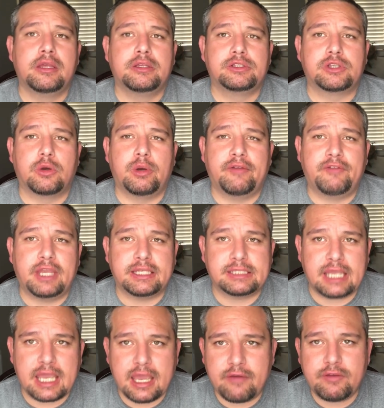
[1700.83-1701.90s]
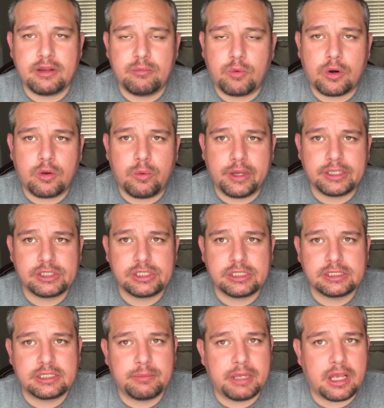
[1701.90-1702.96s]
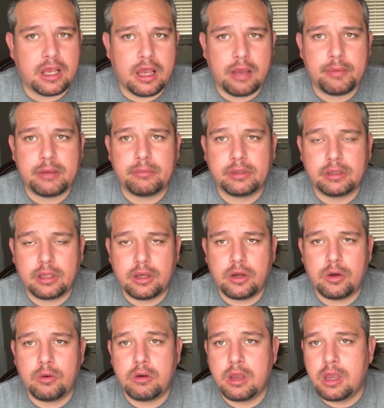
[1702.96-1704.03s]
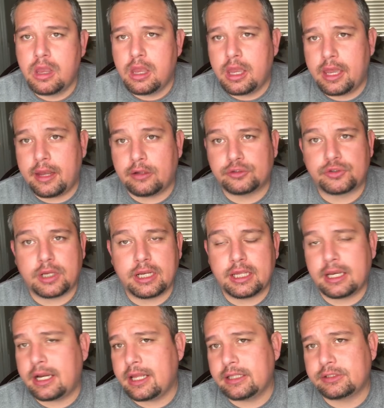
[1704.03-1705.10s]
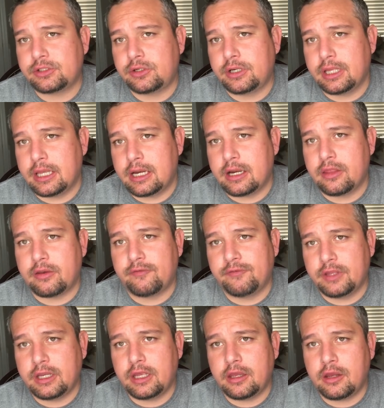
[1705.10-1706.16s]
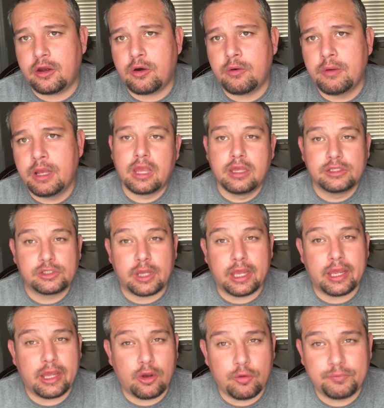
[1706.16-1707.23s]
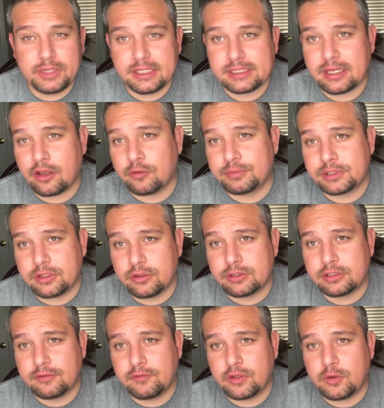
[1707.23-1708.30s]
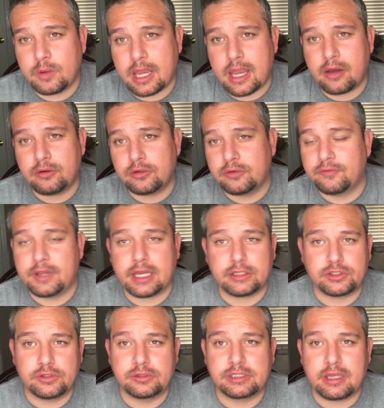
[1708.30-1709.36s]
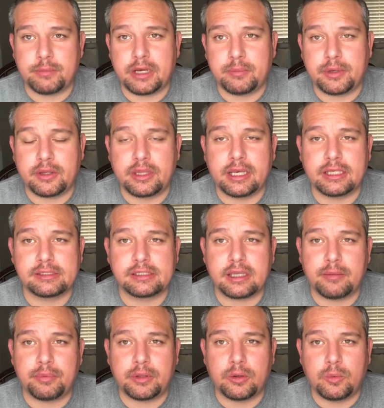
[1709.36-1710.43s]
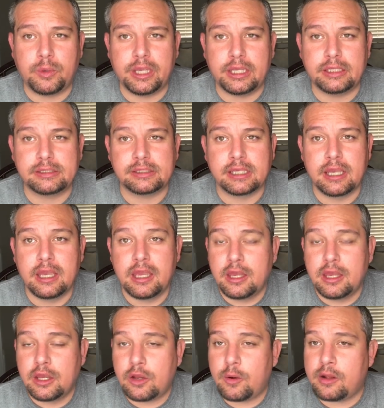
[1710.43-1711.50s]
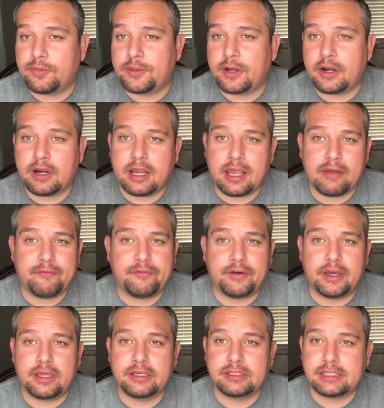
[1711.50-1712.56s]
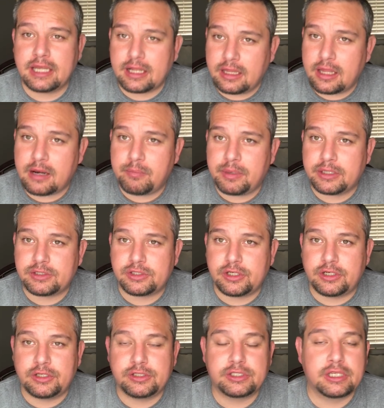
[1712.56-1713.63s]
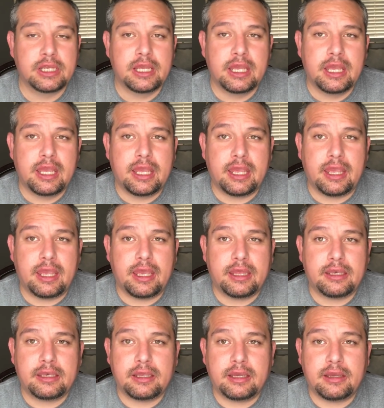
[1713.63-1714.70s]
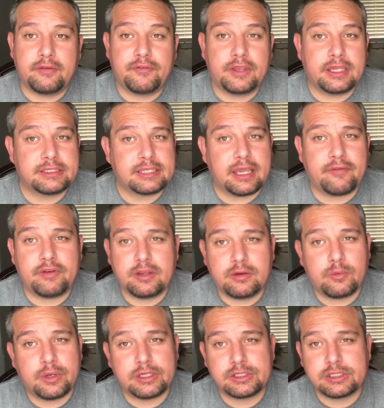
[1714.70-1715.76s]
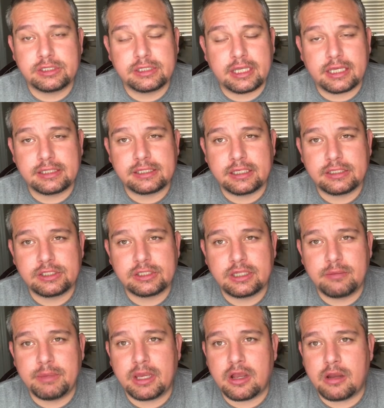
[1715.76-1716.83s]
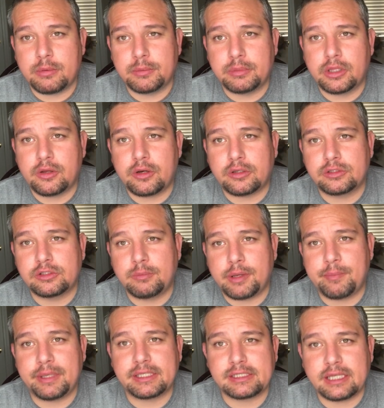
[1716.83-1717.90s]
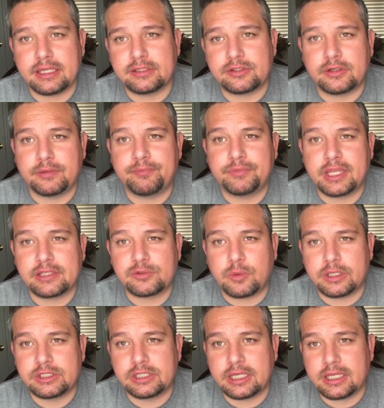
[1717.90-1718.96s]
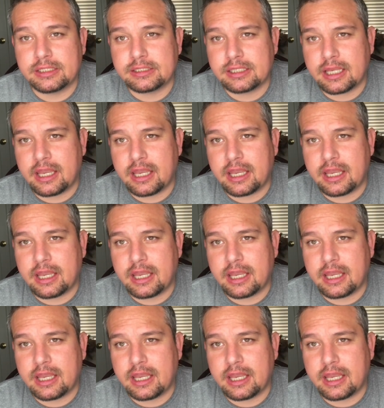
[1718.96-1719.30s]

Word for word: So if you guys have any more questions, leave me a comment below and I'll try to get it answered in another video. So I hope this helps those of you out who've got shoots coming up here in the next couple of weeks. Go out there, have fun, take a lot of pictures. And uh, if you guys have any questions, like I said, just leave me a comment below and I'll do my best to answer it. Thanks for watching, guys.